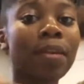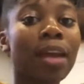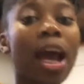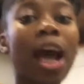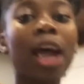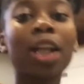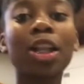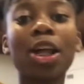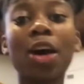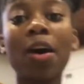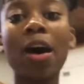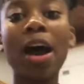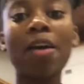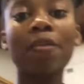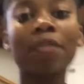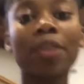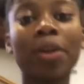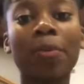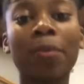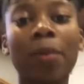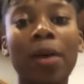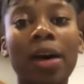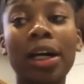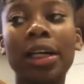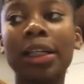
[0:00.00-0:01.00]
Hello
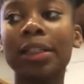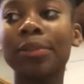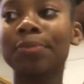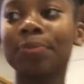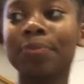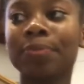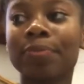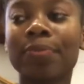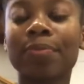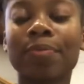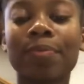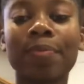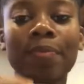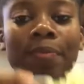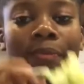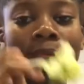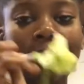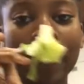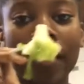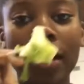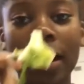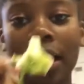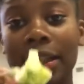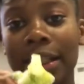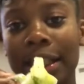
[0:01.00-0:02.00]
everyone.
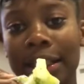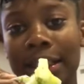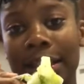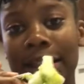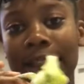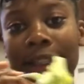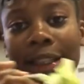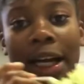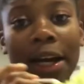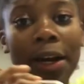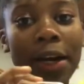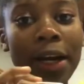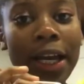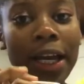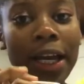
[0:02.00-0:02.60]
This is Sarah